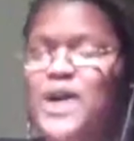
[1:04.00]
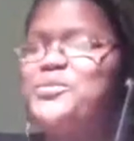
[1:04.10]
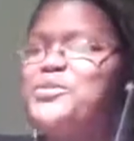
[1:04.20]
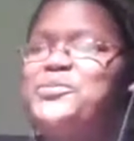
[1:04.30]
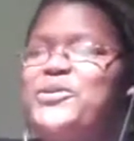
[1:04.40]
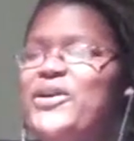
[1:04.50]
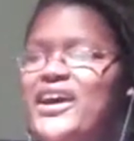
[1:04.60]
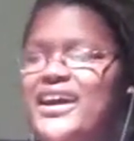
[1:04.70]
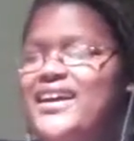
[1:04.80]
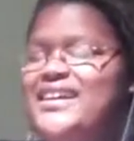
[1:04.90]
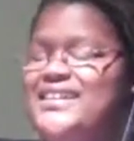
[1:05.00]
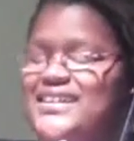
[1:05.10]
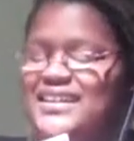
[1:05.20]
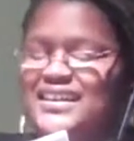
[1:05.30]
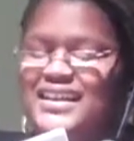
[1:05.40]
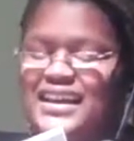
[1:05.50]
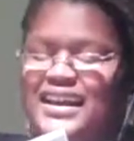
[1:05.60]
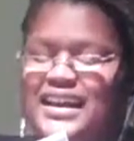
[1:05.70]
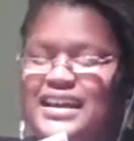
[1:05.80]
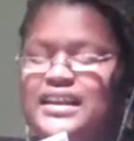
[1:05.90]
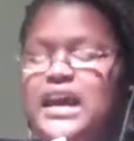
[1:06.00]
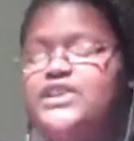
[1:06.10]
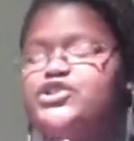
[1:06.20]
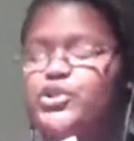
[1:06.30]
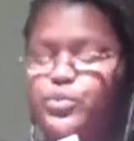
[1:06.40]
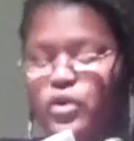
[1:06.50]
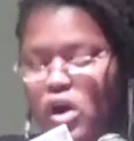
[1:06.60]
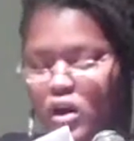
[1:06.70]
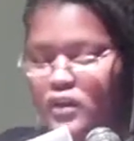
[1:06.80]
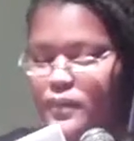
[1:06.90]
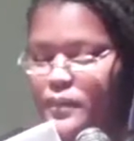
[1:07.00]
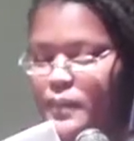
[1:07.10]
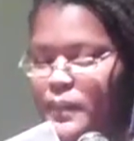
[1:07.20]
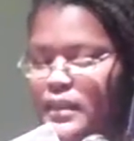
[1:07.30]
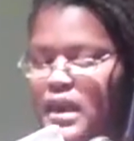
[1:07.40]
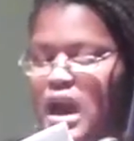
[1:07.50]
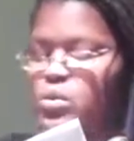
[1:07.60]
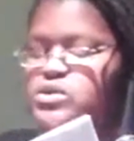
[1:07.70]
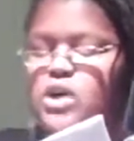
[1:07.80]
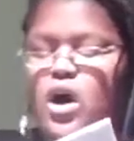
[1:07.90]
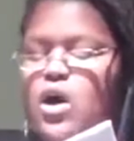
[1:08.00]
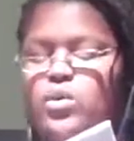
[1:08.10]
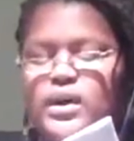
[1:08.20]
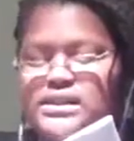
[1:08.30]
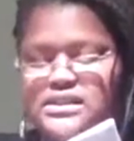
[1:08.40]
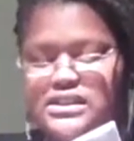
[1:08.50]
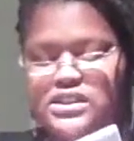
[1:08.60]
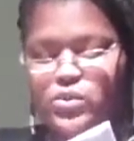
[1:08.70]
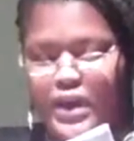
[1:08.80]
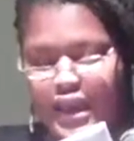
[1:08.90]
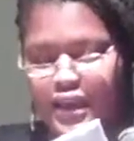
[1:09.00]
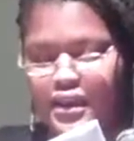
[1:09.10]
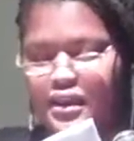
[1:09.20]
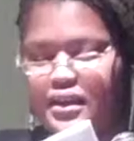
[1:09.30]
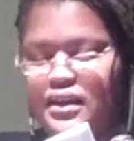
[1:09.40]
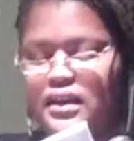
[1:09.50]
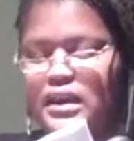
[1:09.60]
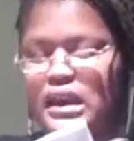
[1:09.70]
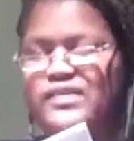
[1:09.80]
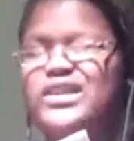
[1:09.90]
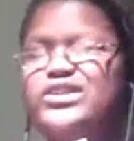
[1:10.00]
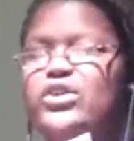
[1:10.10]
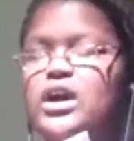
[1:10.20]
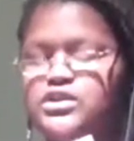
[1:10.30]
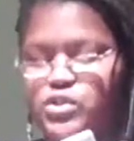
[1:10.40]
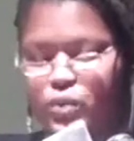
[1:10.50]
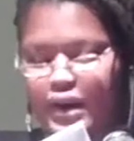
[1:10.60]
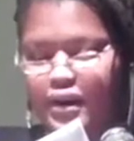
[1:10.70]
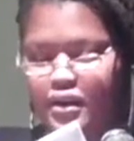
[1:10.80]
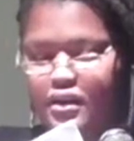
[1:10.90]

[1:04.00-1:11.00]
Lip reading: I'm a boy. Next your bra. I was always this way. And then your underwear.